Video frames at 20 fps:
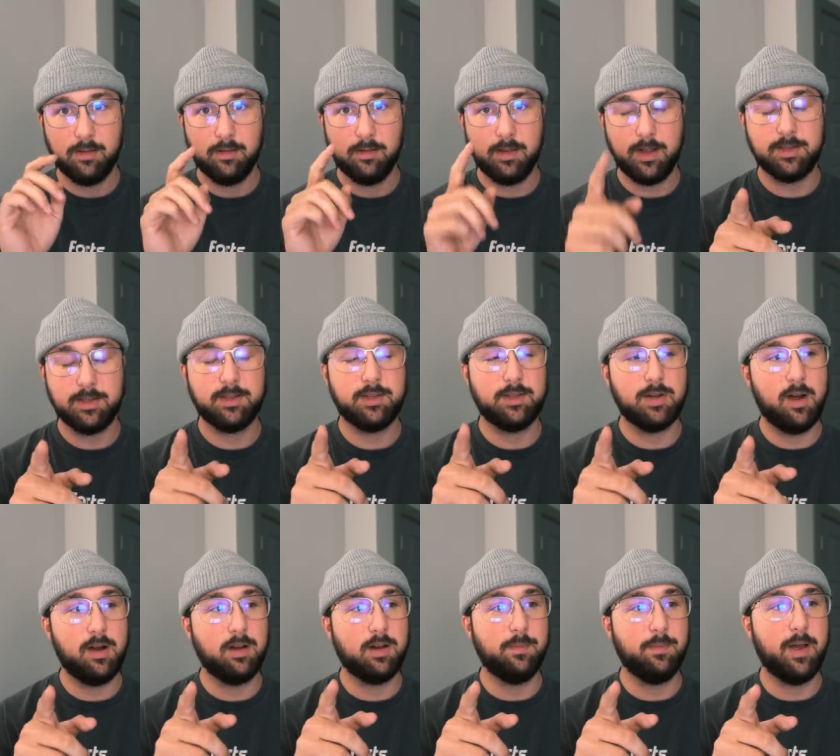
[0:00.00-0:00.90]
let's
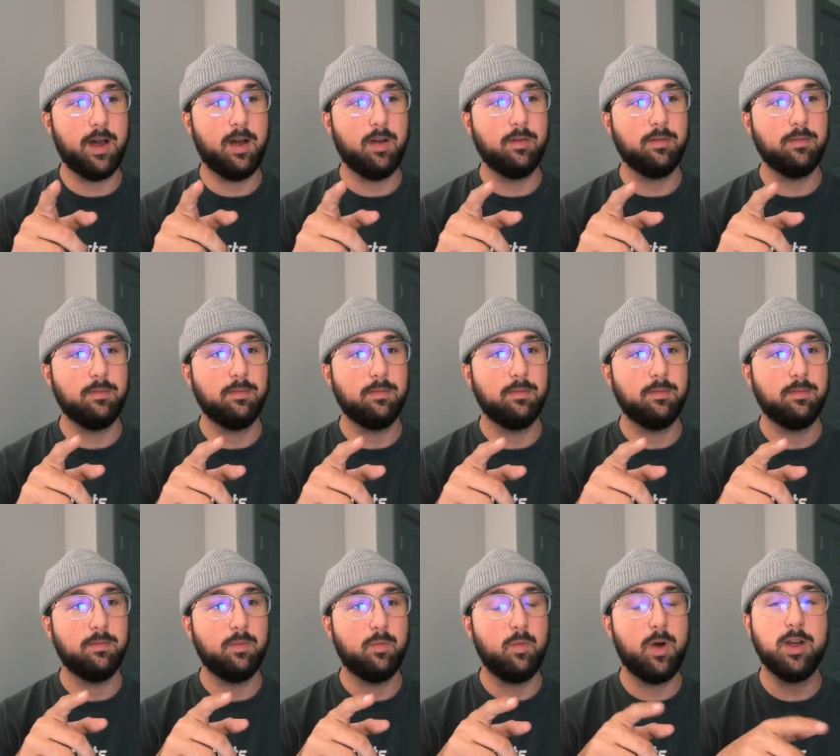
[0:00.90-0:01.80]
talk about
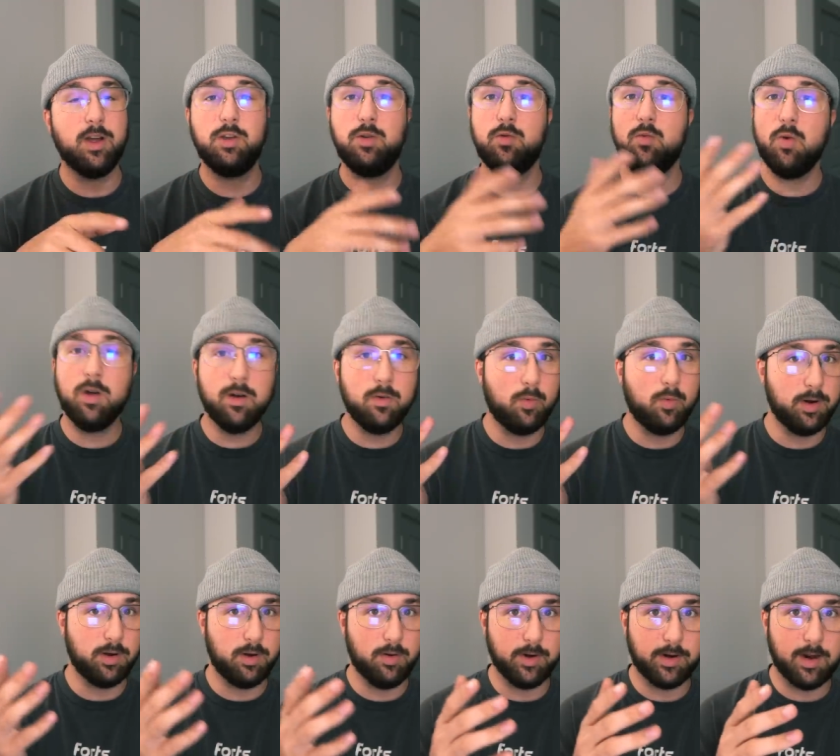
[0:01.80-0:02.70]
why you wouldn't
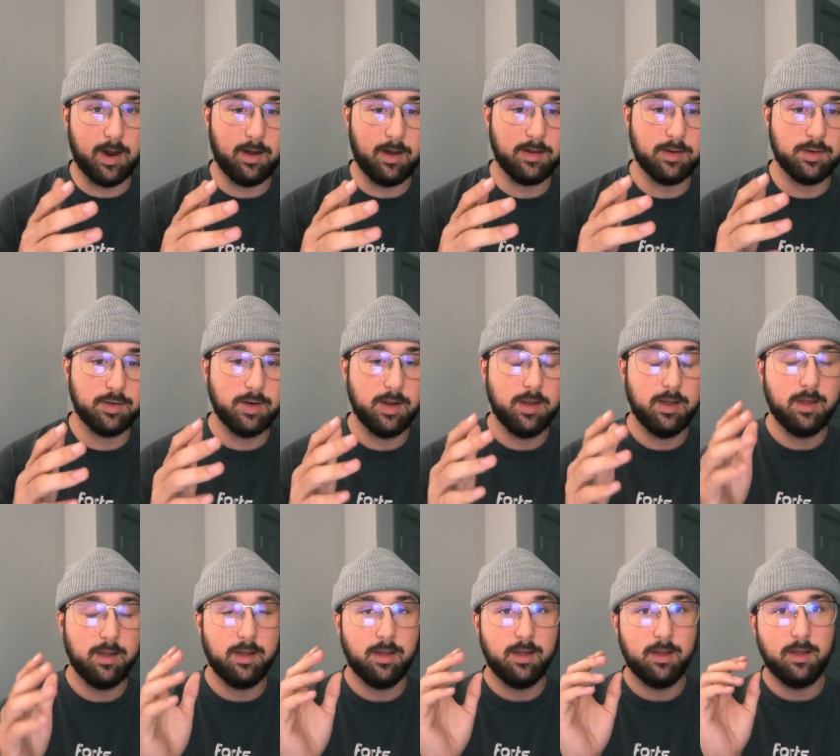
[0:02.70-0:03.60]
want to go to college.
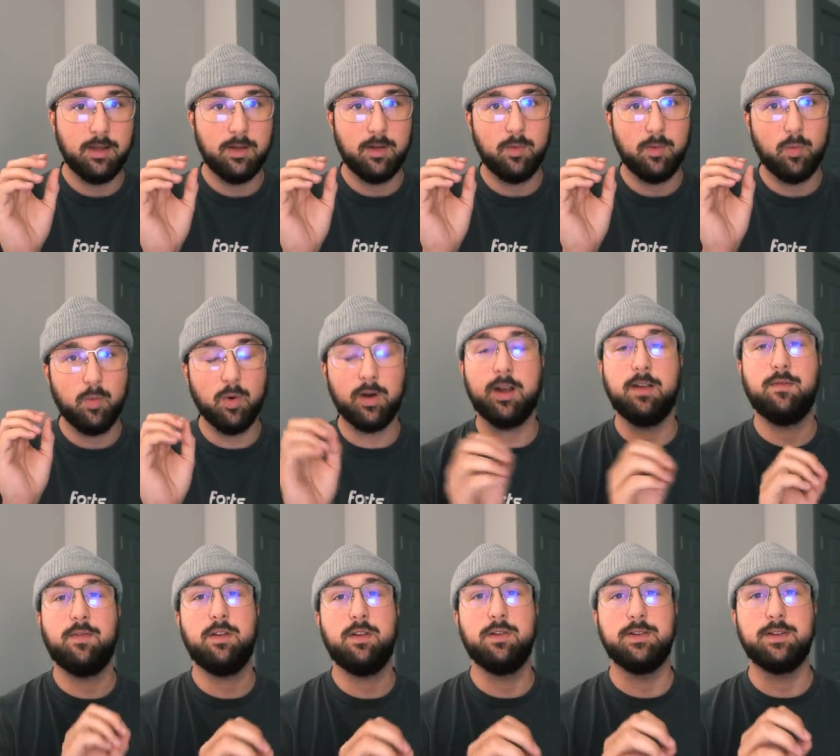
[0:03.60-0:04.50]
Working
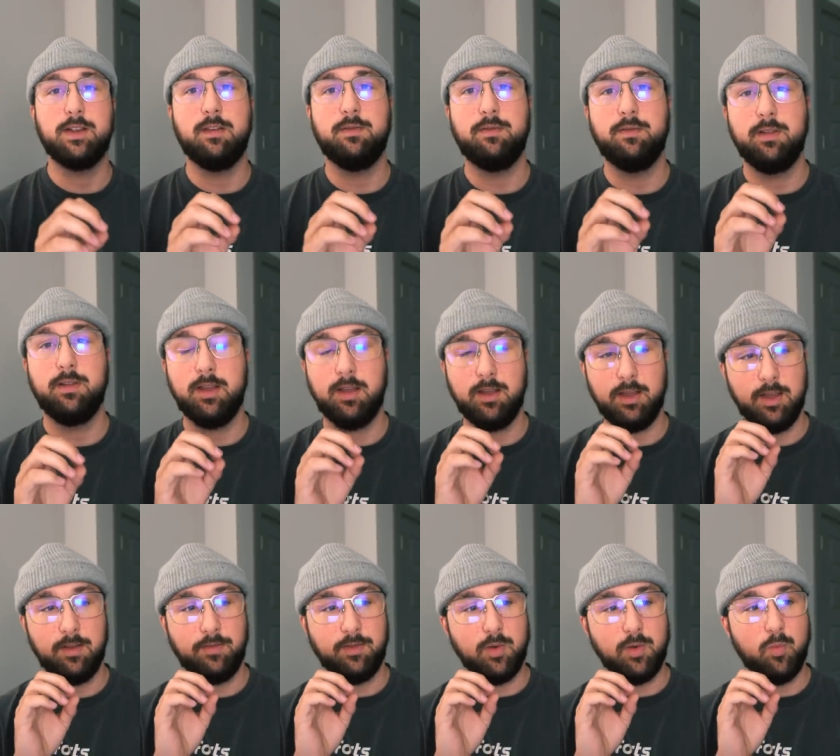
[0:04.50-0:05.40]
for yourself.
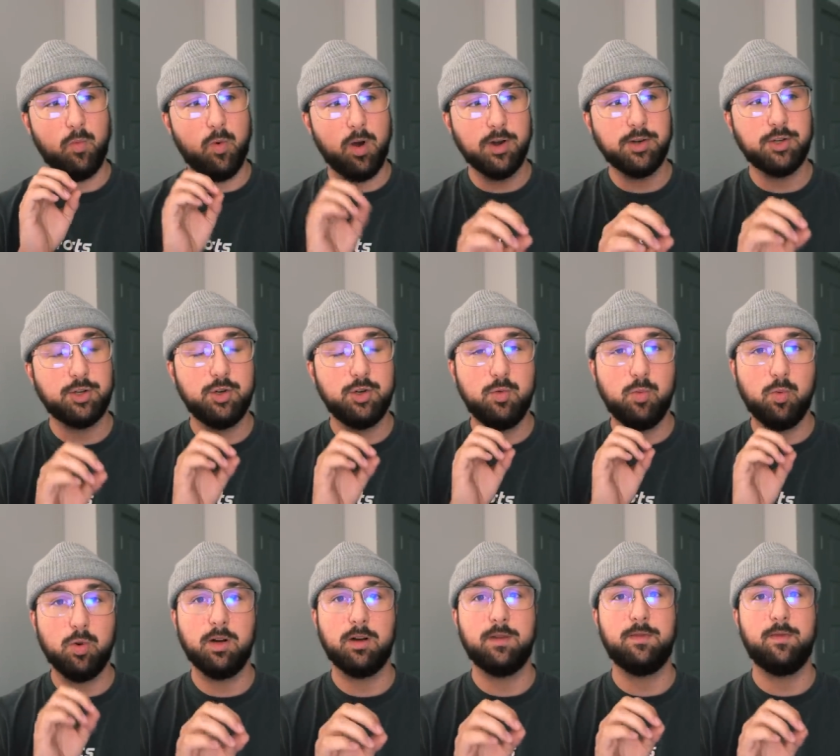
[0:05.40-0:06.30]
If you want to
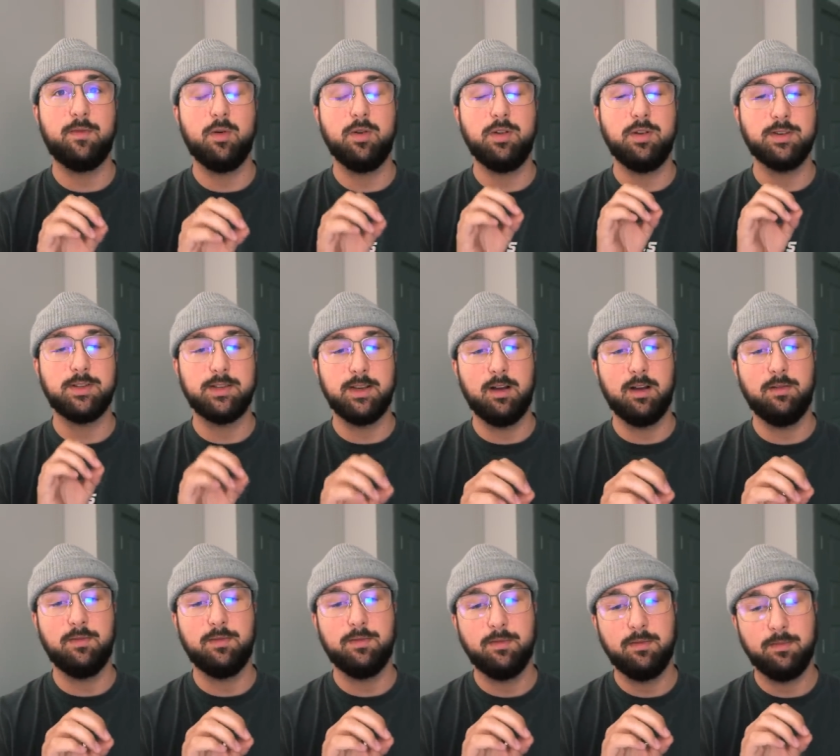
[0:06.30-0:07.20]
work for
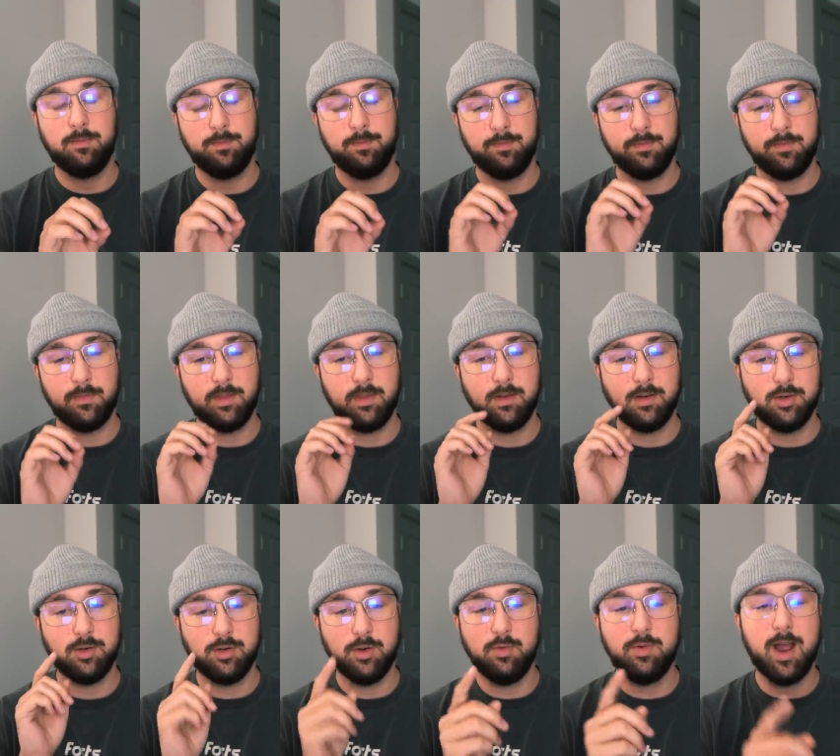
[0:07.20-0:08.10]
yourself,
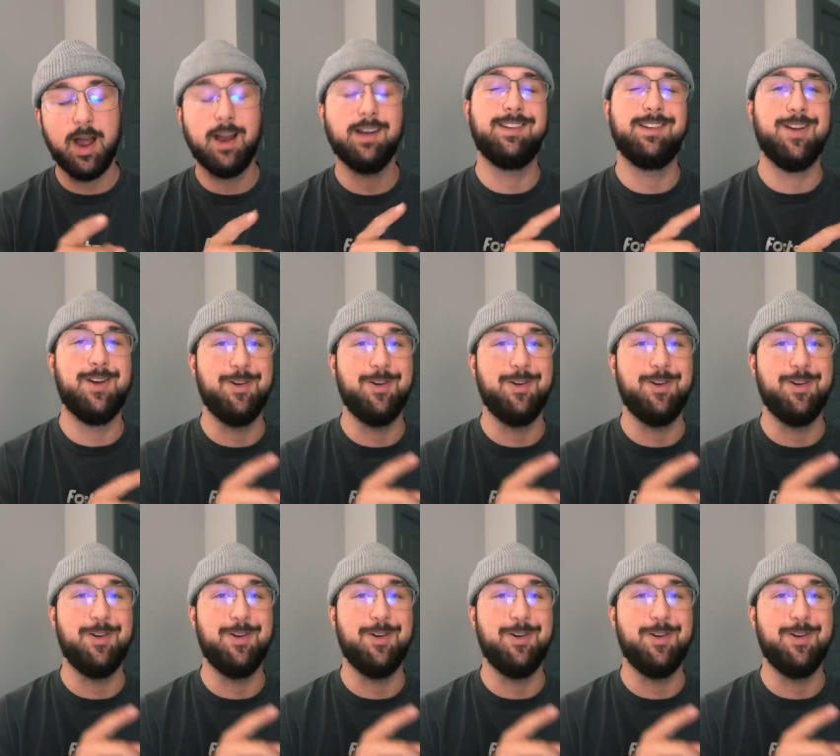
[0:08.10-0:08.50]
do not